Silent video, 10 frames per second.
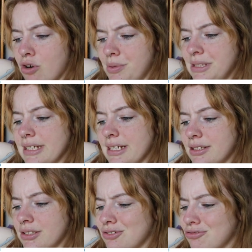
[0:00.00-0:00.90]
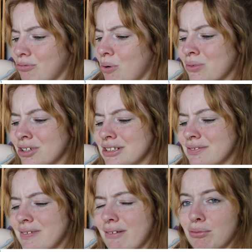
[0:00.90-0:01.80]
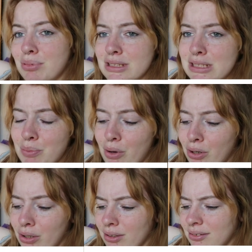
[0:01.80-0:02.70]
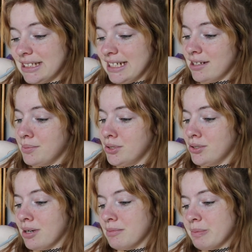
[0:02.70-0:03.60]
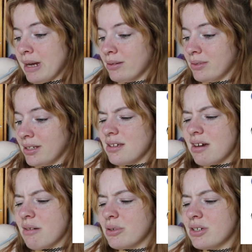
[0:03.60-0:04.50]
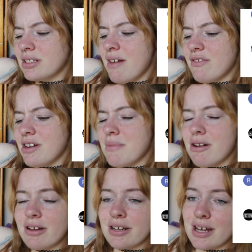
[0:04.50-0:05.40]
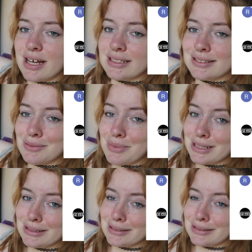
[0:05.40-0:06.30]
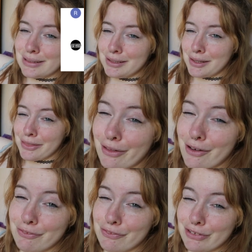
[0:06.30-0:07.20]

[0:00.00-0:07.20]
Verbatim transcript: Robbie says, truer words have never been spoken. C W comes back with, yeah, because every American has amazing teeth. Laughy